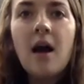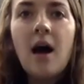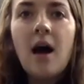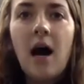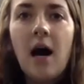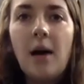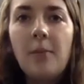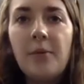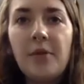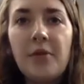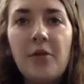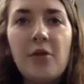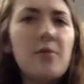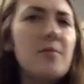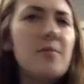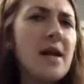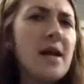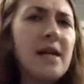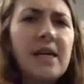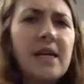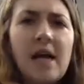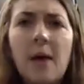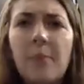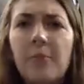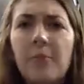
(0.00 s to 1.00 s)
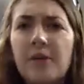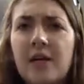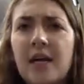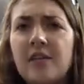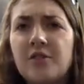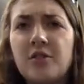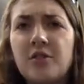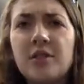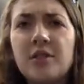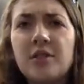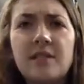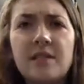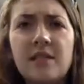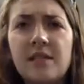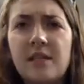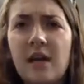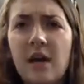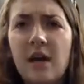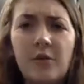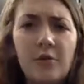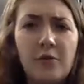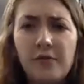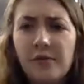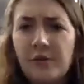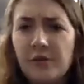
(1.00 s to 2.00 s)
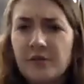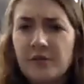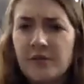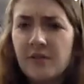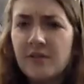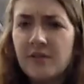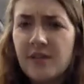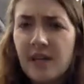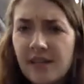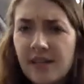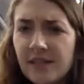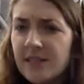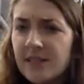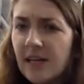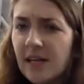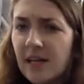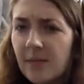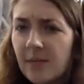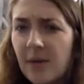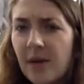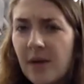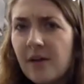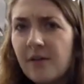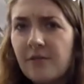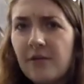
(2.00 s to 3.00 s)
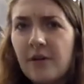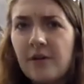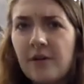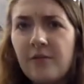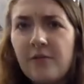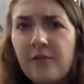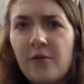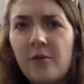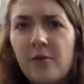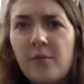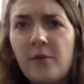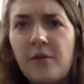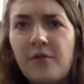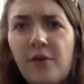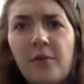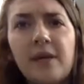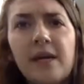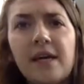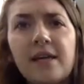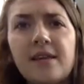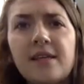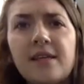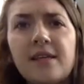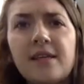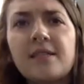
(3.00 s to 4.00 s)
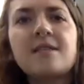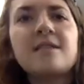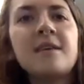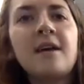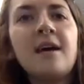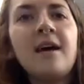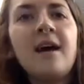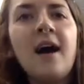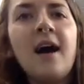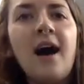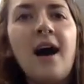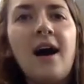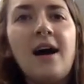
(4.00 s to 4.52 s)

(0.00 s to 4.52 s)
But there are many applications in other fields of studies that could benefit from a farm like this,